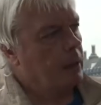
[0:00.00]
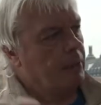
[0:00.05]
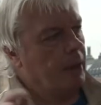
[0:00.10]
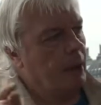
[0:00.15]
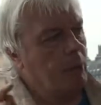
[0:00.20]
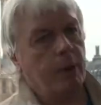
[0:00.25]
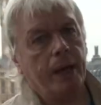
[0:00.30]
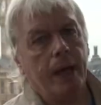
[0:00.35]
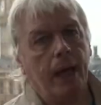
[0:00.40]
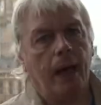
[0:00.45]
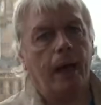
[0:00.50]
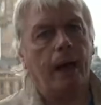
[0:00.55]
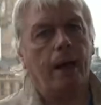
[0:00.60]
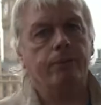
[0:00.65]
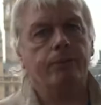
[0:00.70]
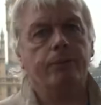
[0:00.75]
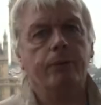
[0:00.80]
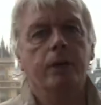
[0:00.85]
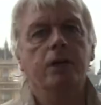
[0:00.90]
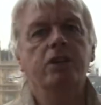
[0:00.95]
Then we
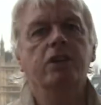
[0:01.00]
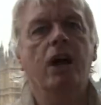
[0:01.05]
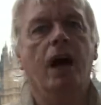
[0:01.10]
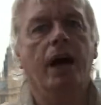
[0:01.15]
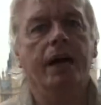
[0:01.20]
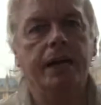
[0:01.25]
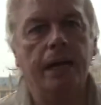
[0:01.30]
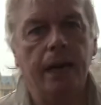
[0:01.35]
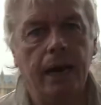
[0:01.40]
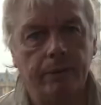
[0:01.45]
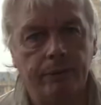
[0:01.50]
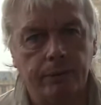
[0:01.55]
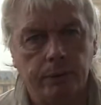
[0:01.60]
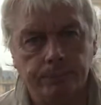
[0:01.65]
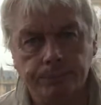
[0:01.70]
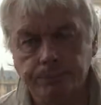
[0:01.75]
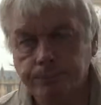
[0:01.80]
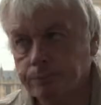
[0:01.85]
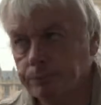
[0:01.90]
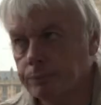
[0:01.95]
have 9/11,
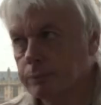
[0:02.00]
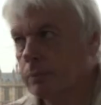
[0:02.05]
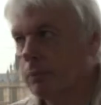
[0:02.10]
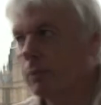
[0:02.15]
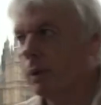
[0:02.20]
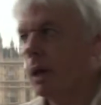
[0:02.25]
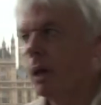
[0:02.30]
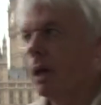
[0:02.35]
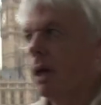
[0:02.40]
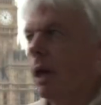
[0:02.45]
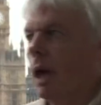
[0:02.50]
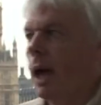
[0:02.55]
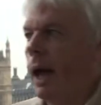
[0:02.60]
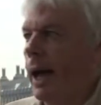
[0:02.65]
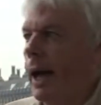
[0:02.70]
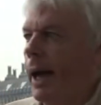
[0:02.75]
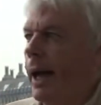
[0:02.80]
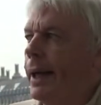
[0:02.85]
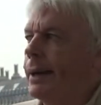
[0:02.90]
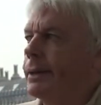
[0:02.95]

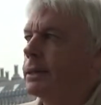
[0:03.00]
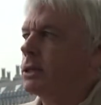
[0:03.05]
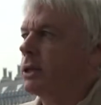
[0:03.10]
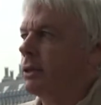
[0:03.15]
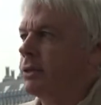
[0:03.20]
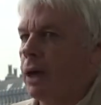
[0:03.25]
and